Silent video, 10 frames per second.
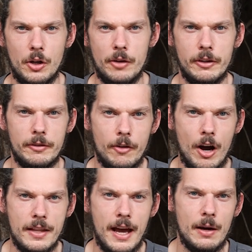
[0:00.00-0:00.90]
So if you can
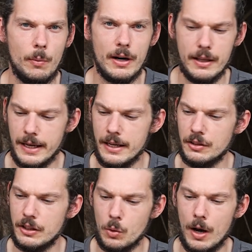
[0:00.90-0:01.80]
find that, one of
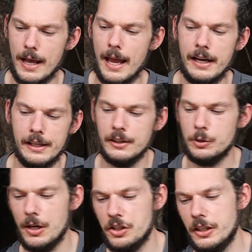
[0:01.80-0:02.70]
these is quite handy,
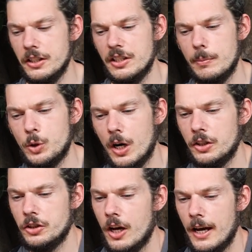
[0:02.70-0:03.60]
especially in some
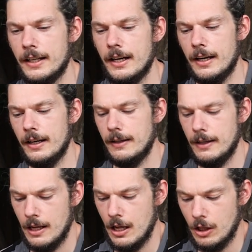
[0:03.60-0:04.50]
trucks like
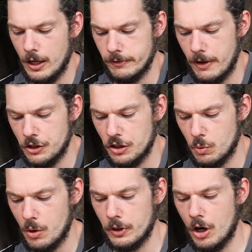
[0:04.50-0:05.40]
Ventures,
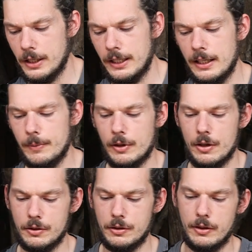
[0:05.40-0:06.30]
what we got here,
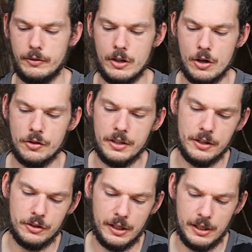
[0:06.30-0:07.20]
because if you use
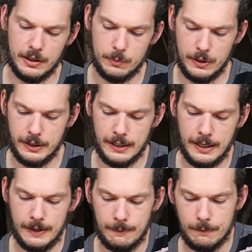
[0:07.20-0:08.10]
this, you can really
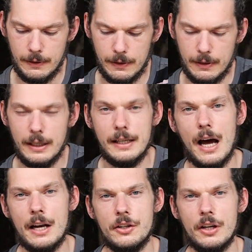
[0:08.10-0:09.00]
get in
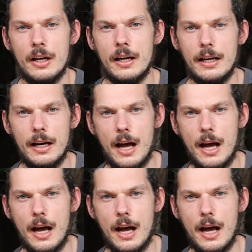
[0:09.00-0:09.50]
under